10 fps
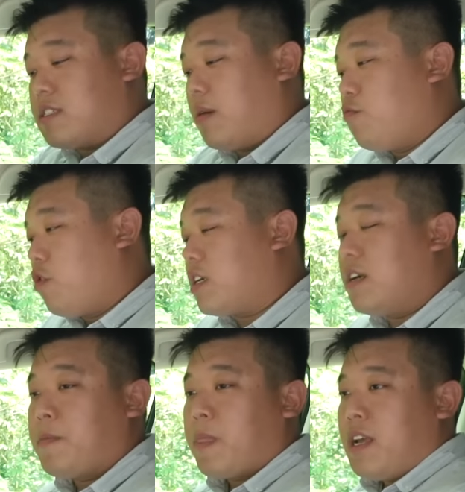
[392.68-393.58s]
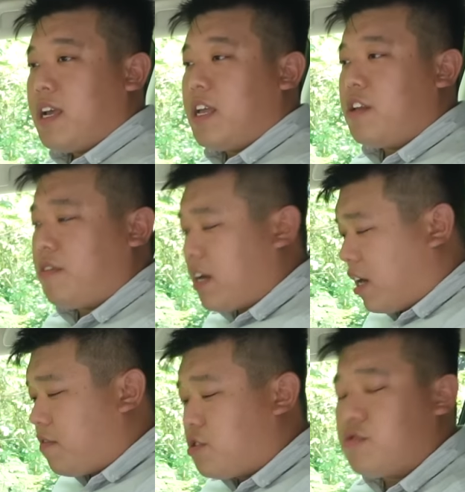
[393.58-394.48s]
some work and you're running
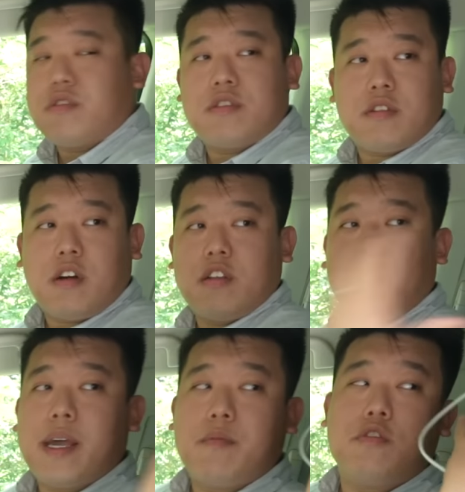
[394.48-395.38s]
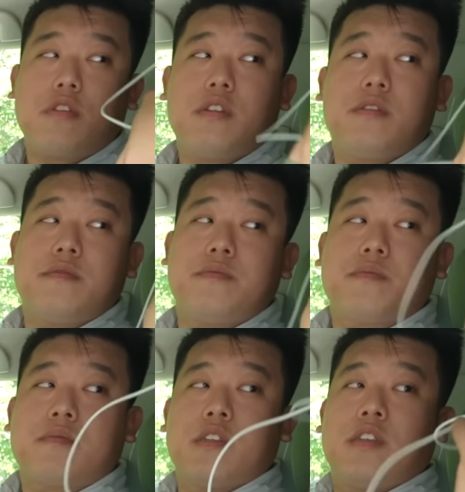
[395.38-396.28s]
out of juice on your MacBook.
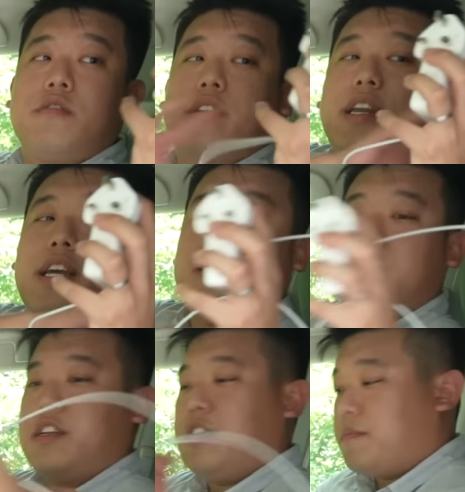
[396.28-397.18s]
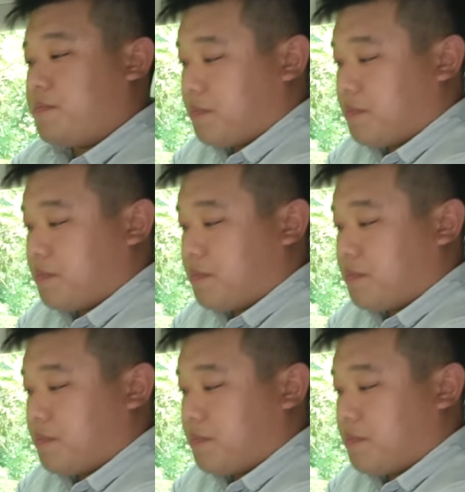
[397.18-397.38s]
You can actually